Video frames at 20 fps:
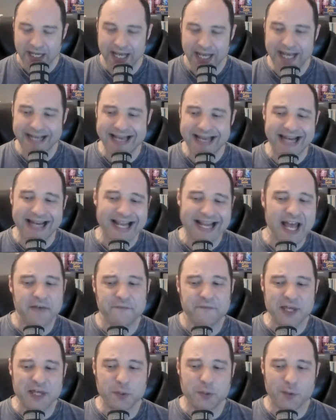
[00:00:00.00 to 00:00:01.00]
Gotta Have
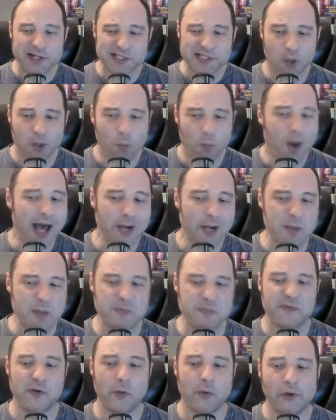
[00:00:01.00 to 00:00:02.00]
Faith wants to know, why do I
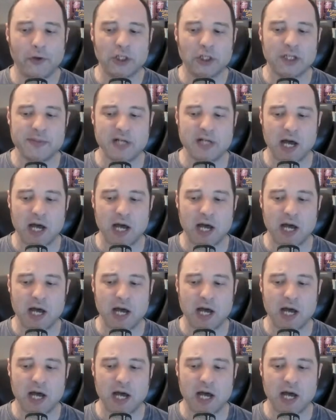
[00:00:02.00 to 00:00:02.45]
prefer Royal Caribbean